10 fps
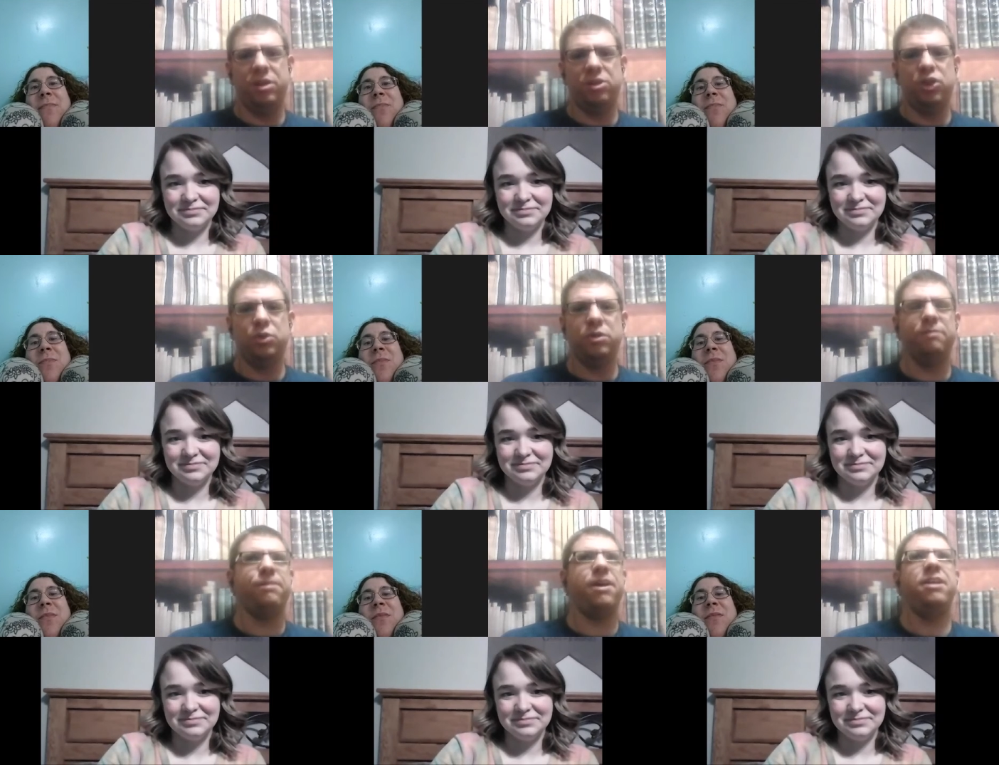Speaker 1: which you
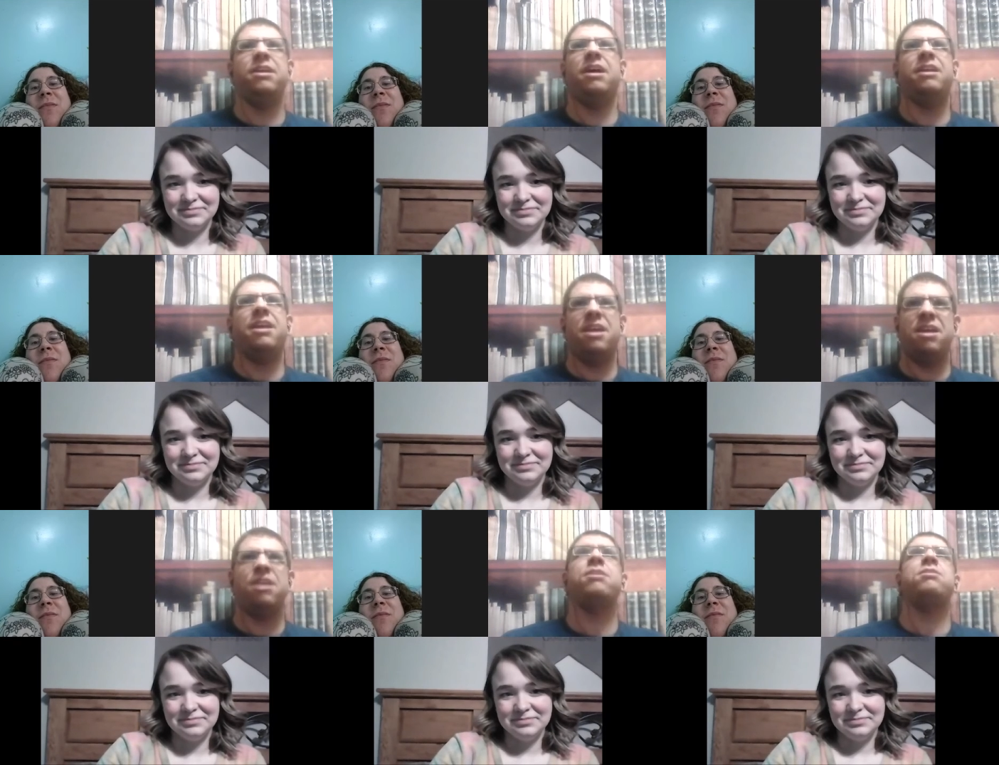can find on
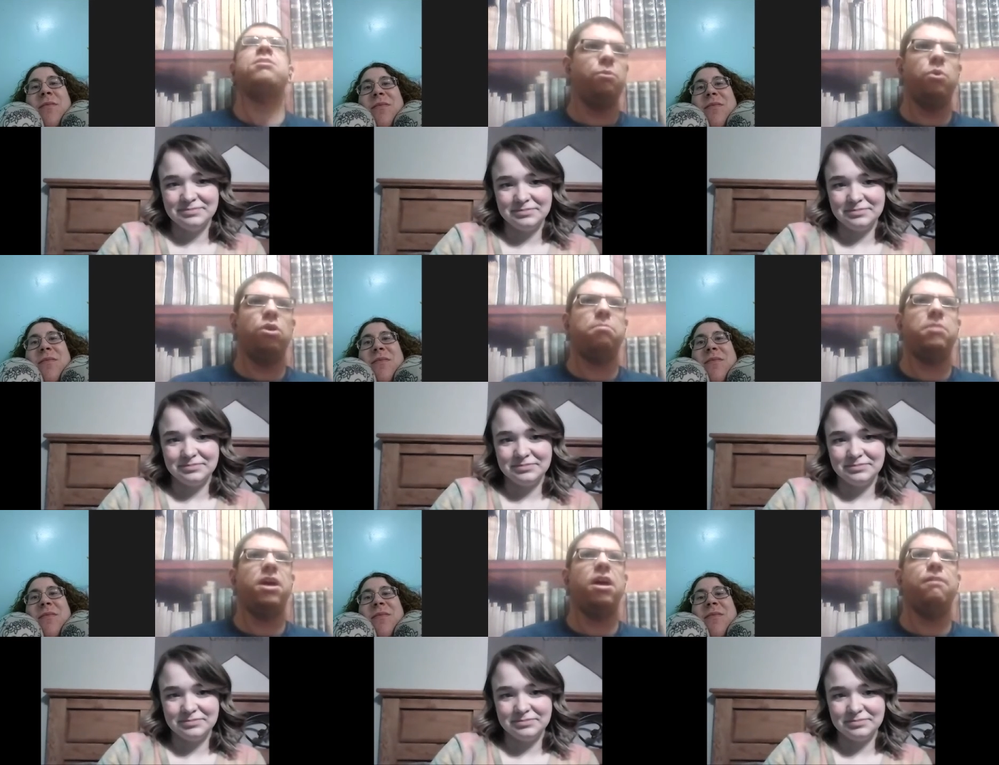any
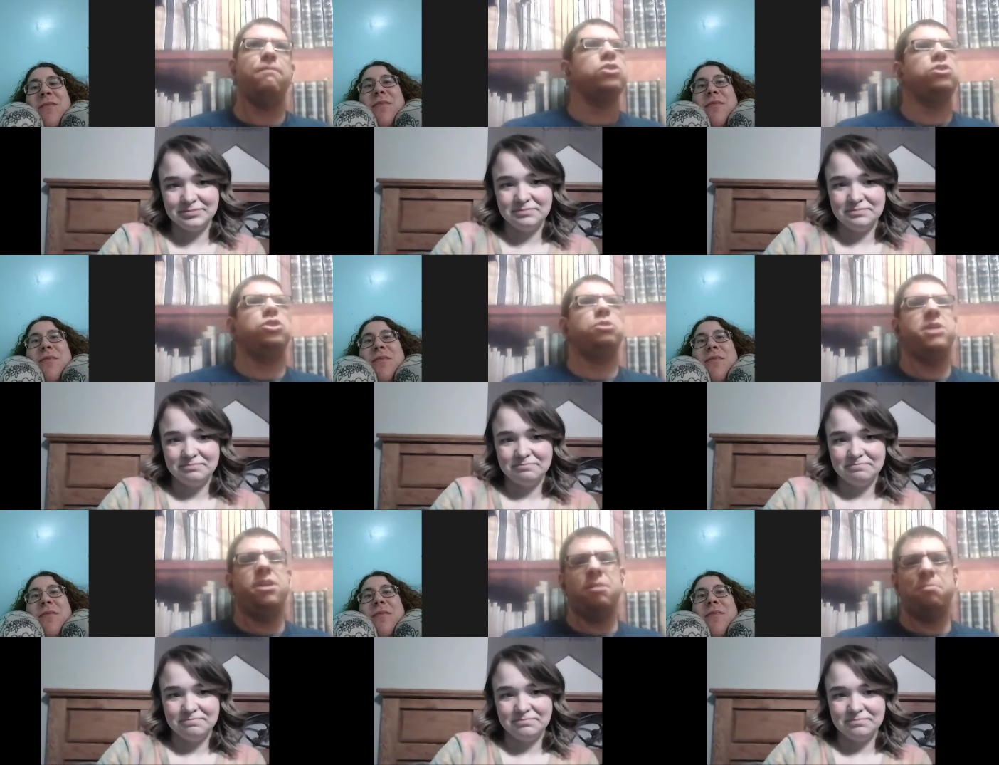form of social
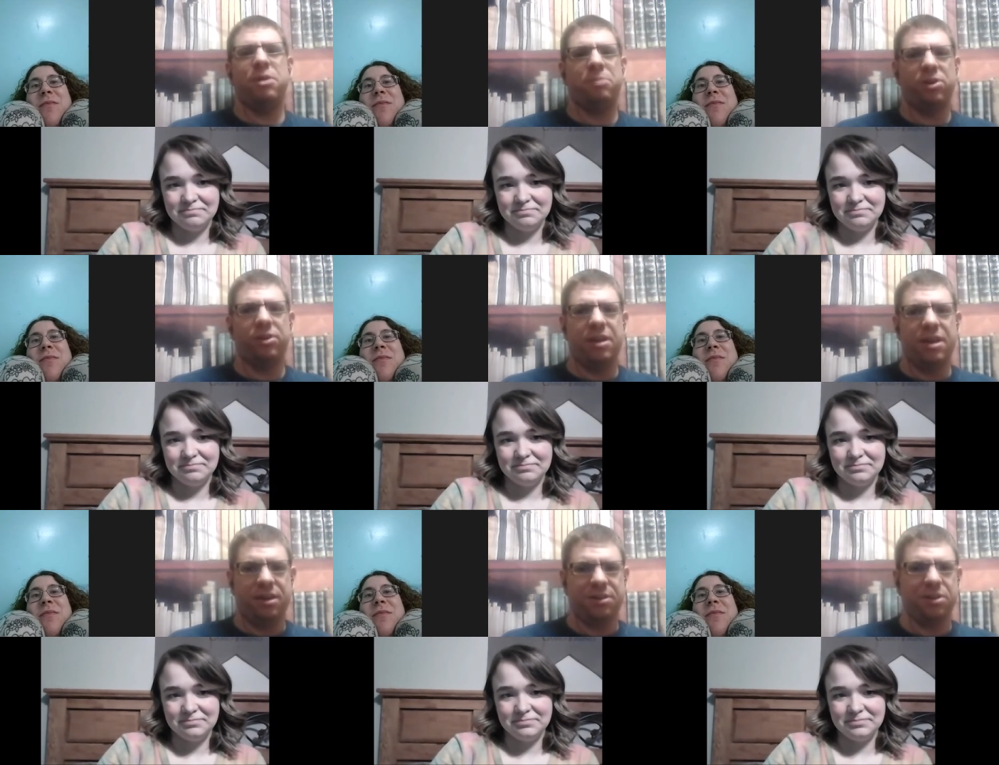media, primarily
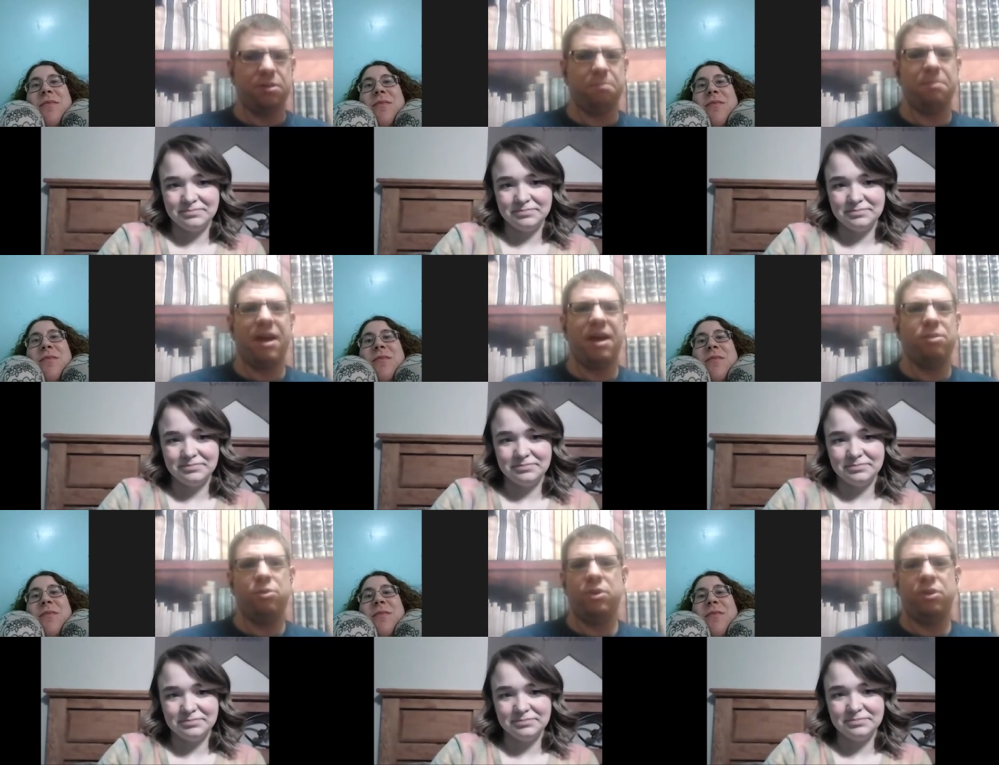Anchor,
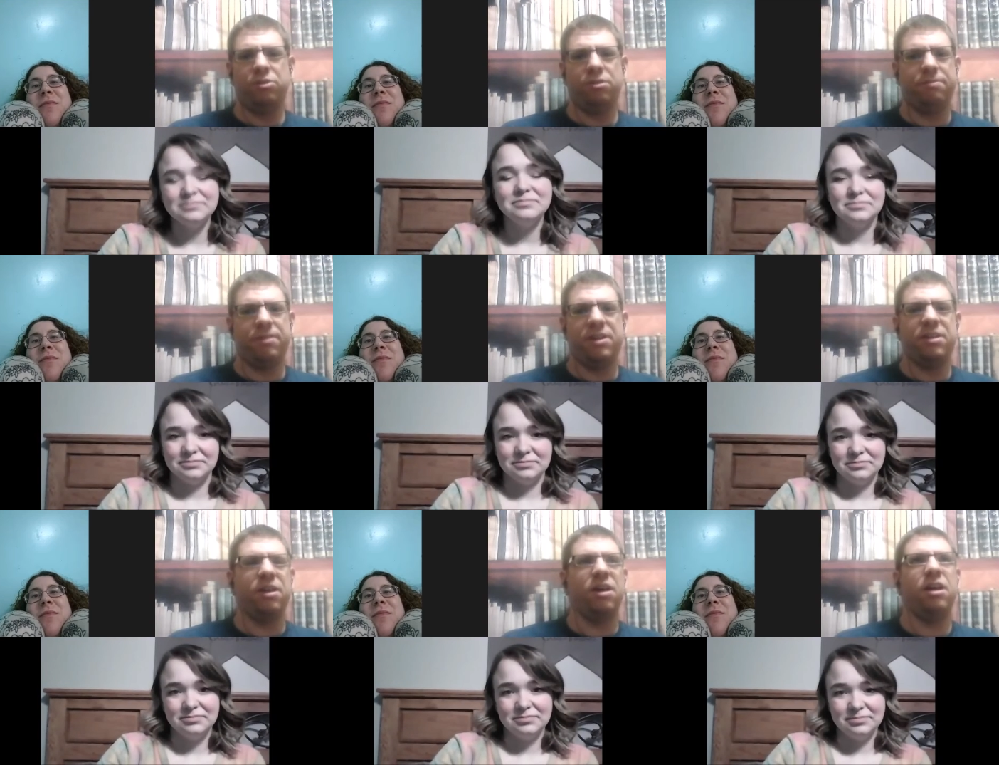but you can also
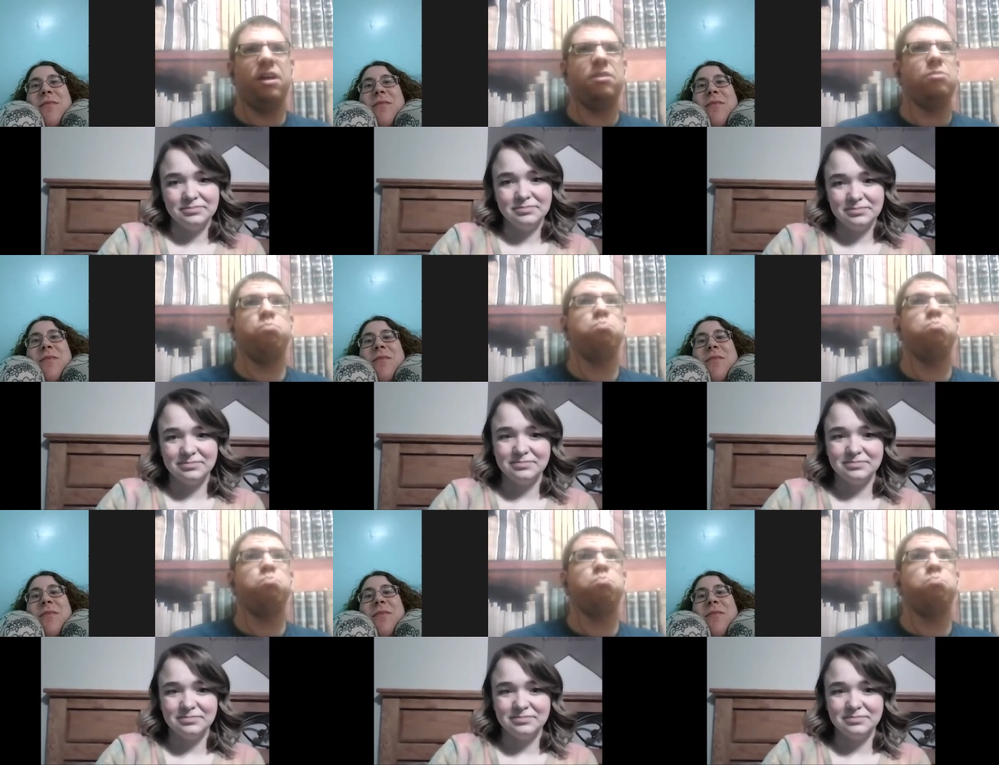find it on